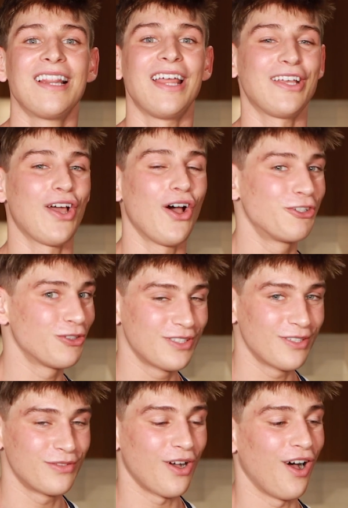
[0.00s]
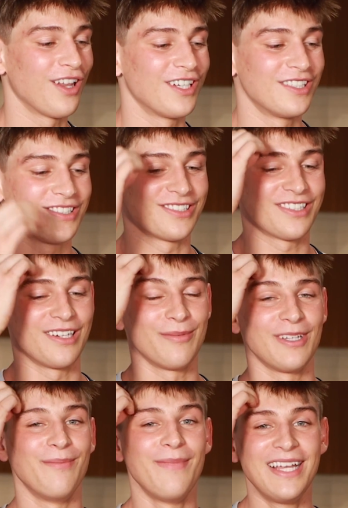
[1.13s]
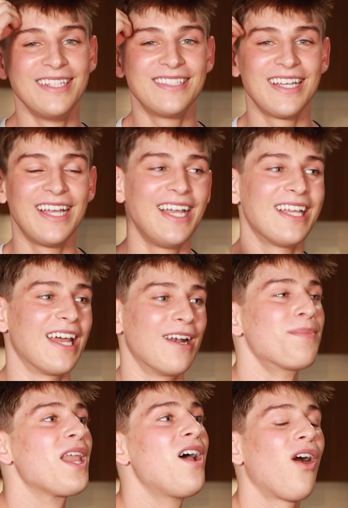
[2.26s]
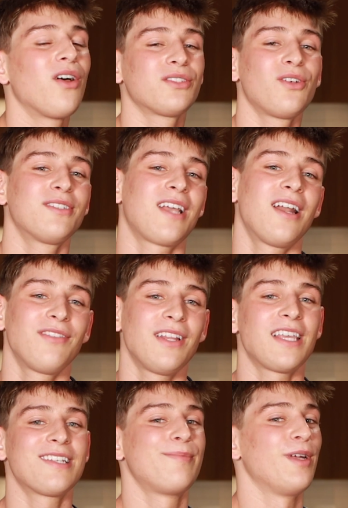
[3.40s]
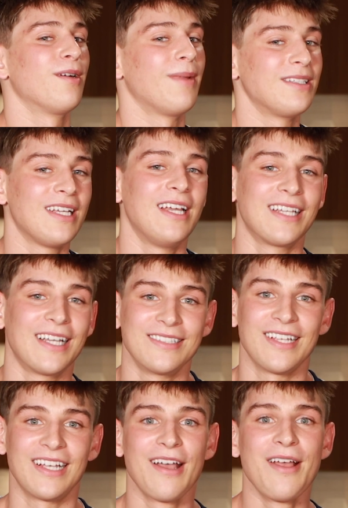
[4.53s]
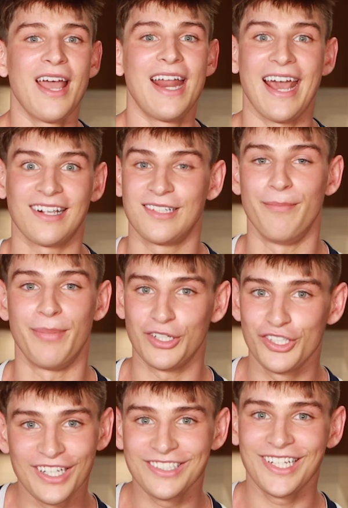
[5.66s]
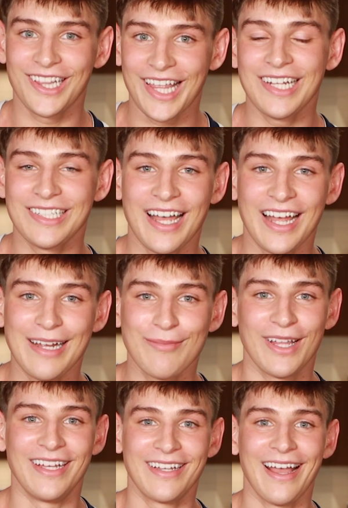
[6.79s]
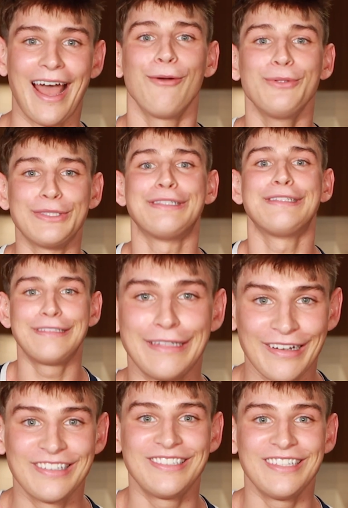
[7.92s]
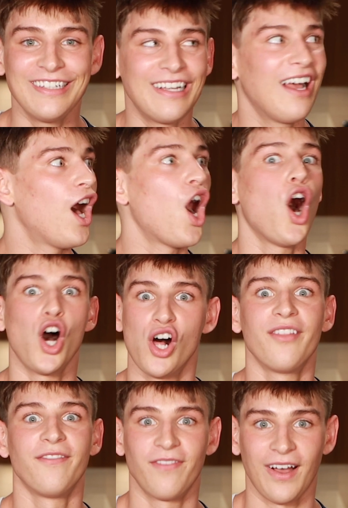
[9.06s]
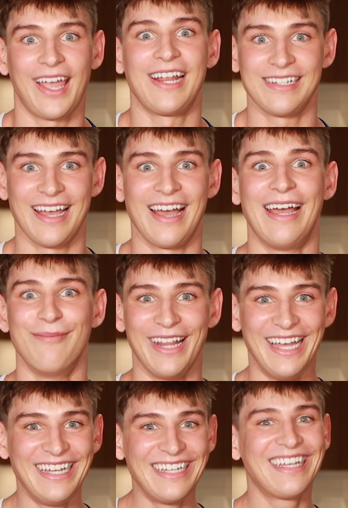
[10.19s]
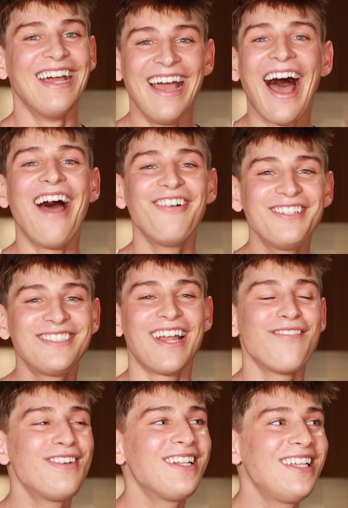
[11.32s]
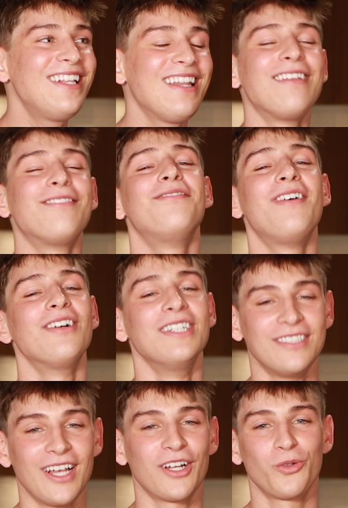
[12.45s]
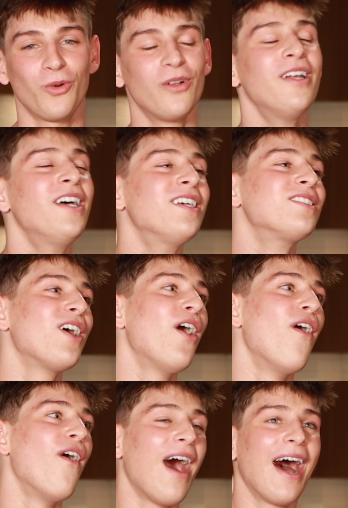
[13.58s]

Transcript: like hundreds of dollars, it's gonna be amazing. And also I was kind of like experimenting as like an exhibitionist at that time. Like I was sexting all the time. Like I was definitely like very sexual. So